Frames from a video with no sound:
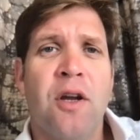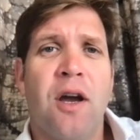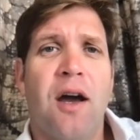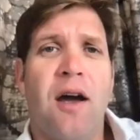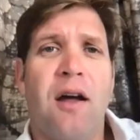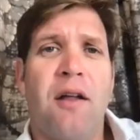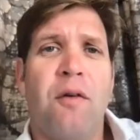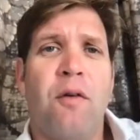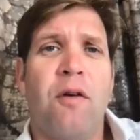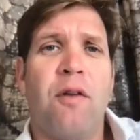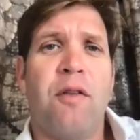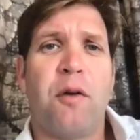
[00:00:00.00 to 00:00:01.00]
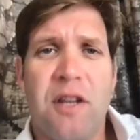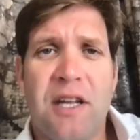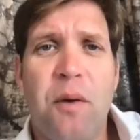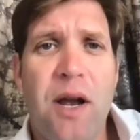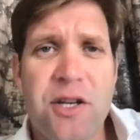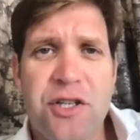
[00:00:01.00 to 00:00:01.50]
the
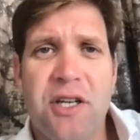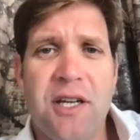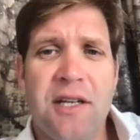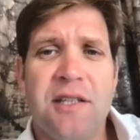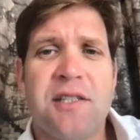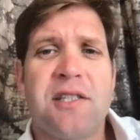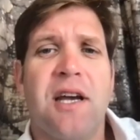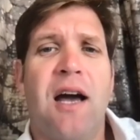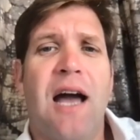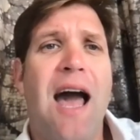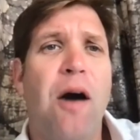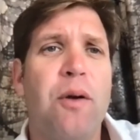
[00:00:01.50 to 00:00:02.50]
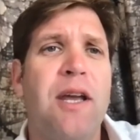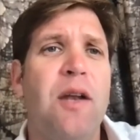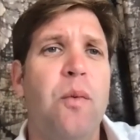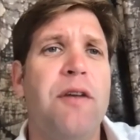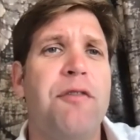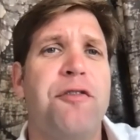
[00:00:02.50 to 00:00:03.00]
question is, how
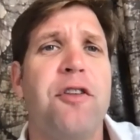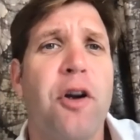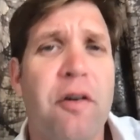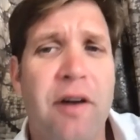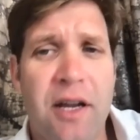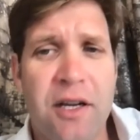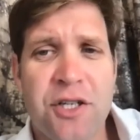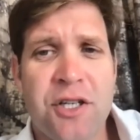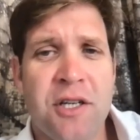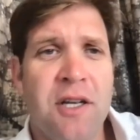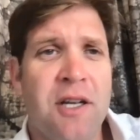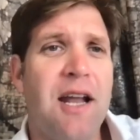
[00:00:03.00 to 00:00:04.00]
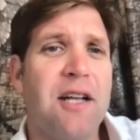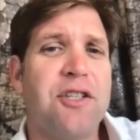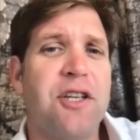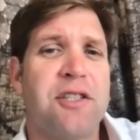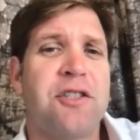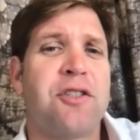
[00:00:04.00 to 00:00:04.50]
can we flourish, not
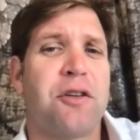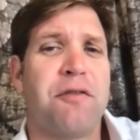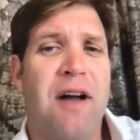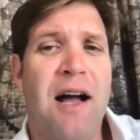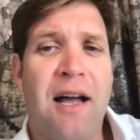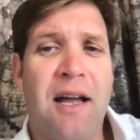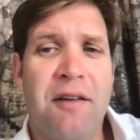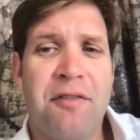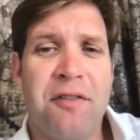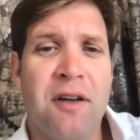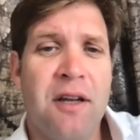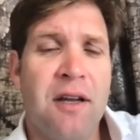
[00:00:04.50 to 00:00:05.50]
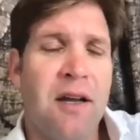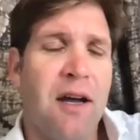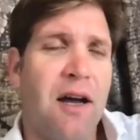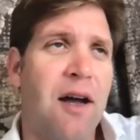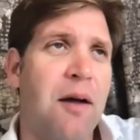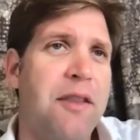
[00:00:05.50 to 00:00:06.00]
just survive?
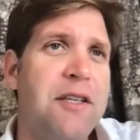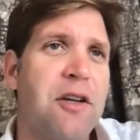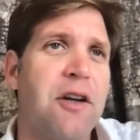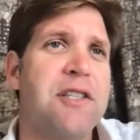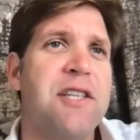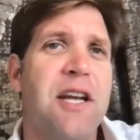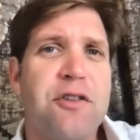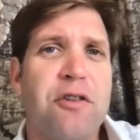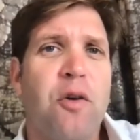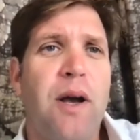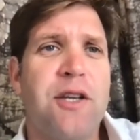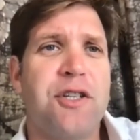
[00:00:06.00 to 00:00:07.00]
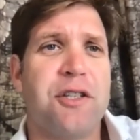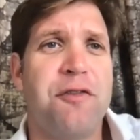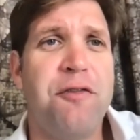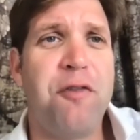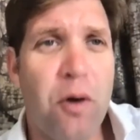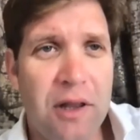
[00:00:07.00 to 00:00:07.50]
These are essential questions
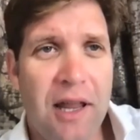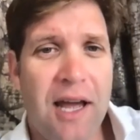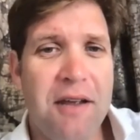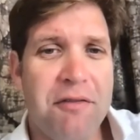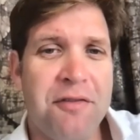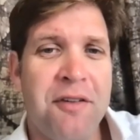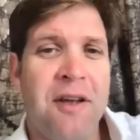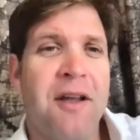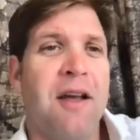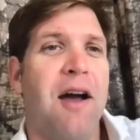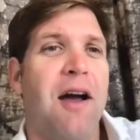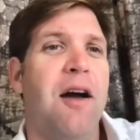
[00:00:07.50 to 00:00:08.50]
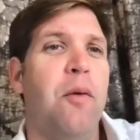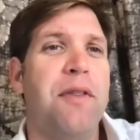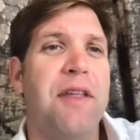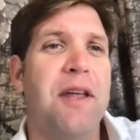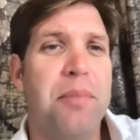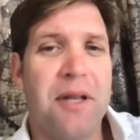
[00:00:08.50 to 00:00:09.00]
for life with
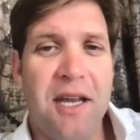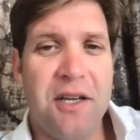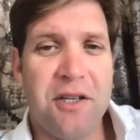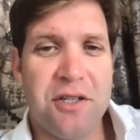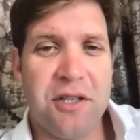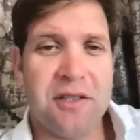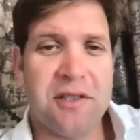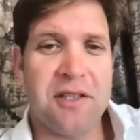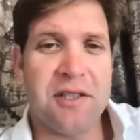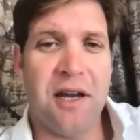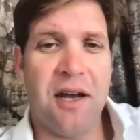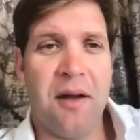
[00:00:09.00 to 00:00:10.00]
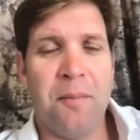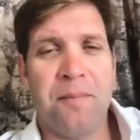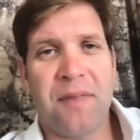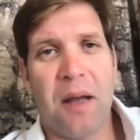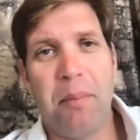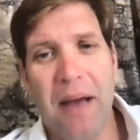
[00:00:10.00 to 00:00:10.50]
implications
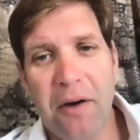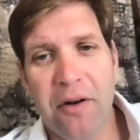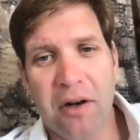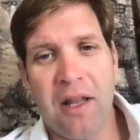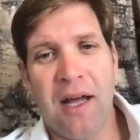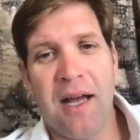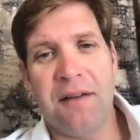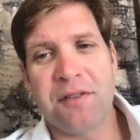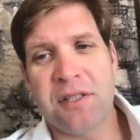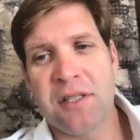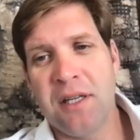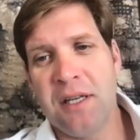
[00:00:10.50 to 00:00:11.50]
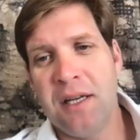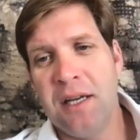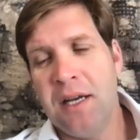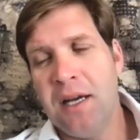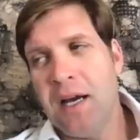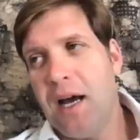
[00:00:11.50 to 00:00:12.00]
about our lives.
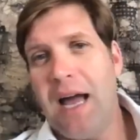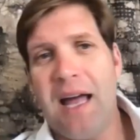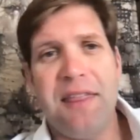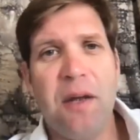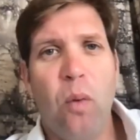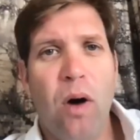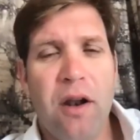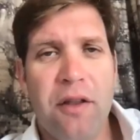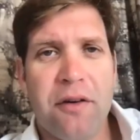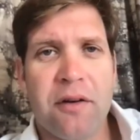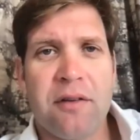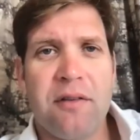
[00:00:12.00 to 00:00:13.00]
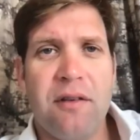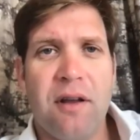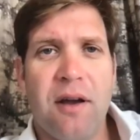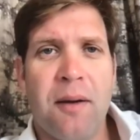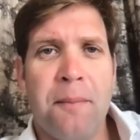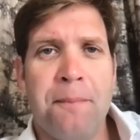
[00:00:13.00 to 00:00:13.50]
I think one other
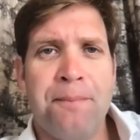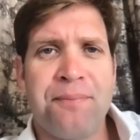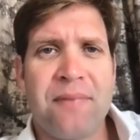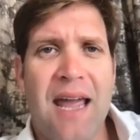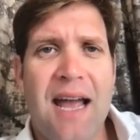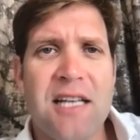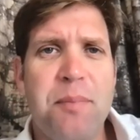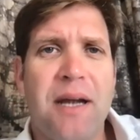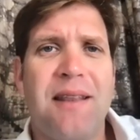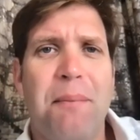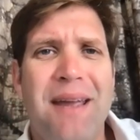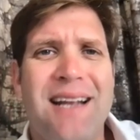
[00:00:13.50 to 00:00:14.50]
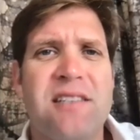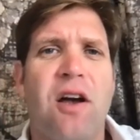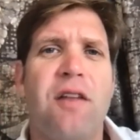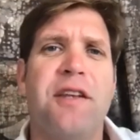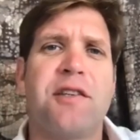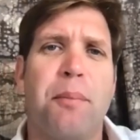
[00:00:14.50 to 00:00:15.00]
aspect that makes this